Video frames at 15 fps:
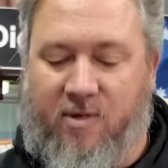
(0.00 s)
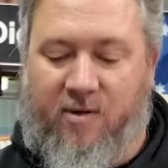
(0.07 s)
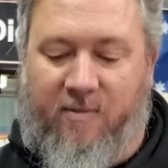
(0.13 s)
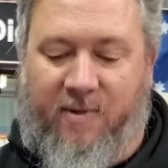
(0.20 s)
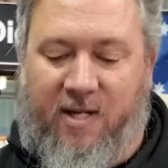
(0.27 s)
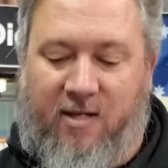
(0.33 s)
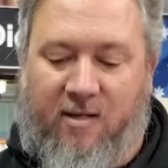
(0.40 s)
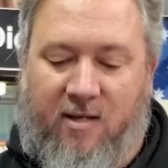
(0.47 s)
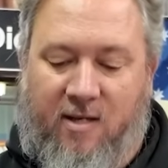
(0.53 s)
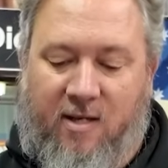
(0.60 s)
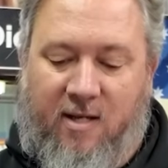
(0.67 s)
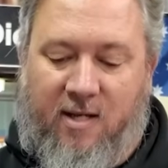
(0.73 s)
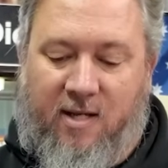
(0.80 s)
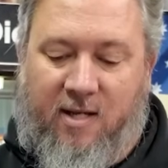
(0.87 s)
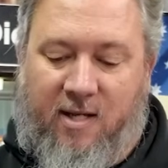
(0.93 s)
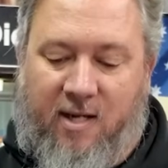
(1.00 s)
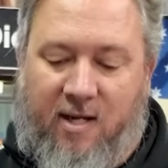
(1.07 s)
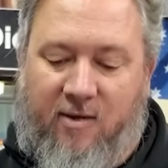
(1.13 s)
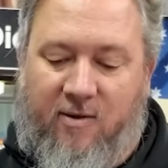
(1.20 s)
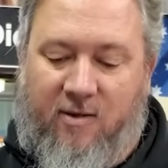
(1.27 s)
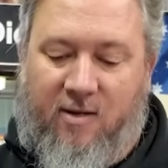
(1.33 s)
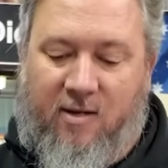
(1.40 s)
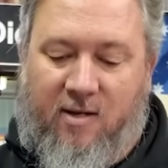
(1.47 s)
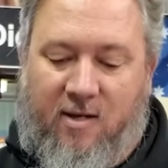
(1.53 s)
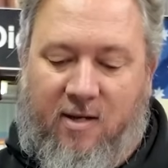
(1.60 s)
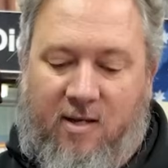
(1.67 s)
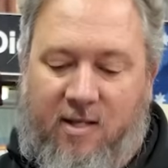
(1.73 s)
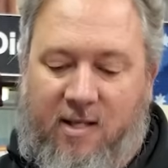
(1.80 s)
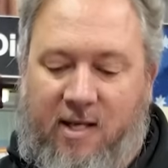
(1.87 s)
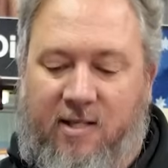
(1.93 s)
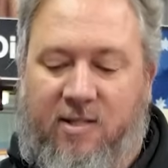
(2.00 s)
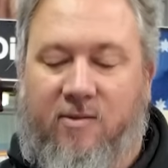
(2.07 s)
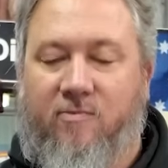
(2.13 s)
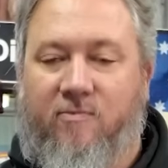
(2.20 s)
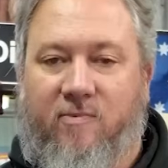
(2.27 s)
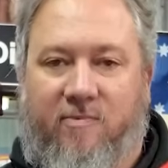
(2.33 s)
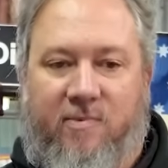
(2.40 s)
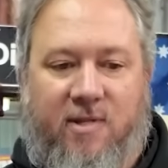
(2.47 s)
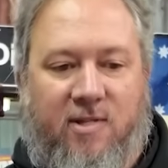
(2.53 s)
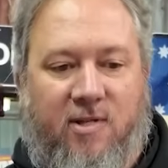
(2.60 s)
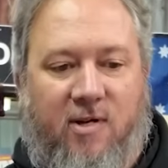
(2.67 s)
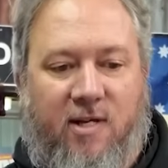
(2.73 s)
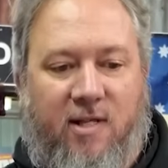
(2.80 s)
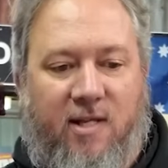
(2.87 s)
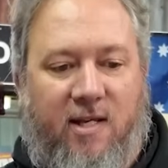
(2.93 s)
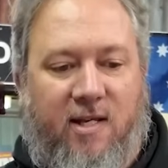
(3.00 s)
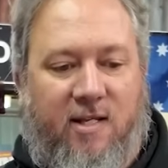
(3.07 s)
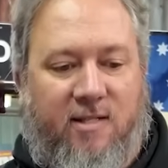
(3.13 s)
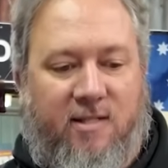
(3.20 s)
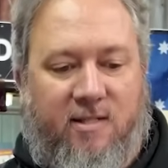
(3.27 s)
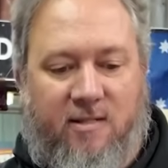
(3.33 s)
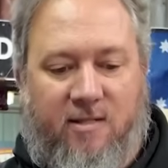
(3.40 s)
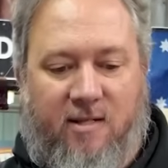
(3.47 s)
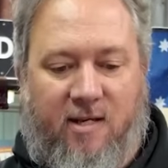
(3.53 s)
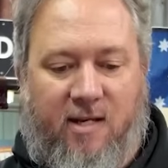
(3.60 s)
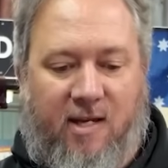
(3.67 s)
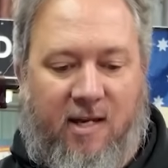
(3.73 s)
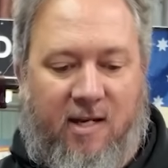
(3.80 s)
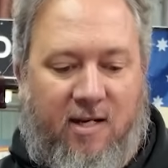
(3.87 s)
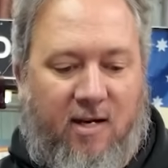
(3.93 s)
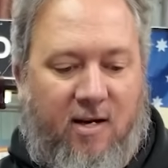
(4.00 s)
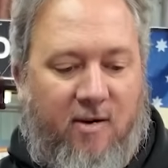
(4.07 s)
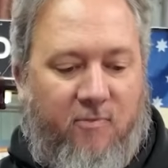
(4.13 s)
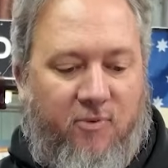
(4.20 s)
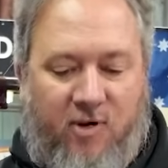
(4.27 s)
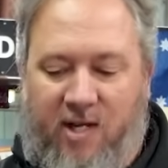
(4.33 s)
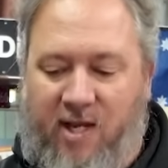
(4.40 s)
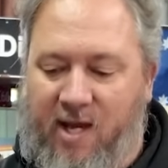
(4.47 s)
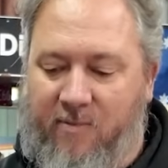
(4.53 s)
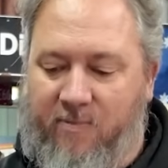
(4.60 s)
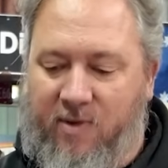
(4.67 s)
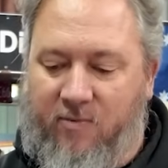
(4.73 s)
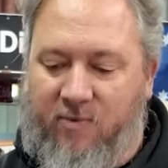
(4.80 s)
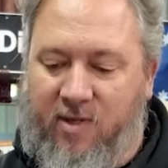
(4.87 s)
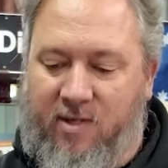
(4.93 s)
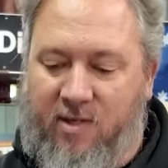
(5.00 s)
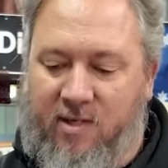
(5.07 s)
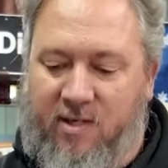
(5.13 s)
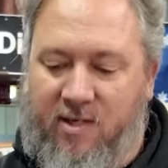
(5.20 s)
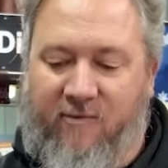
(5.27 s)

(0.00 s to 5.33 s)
I mean, you know, yes, we've designed this and I'm pretty happy with it.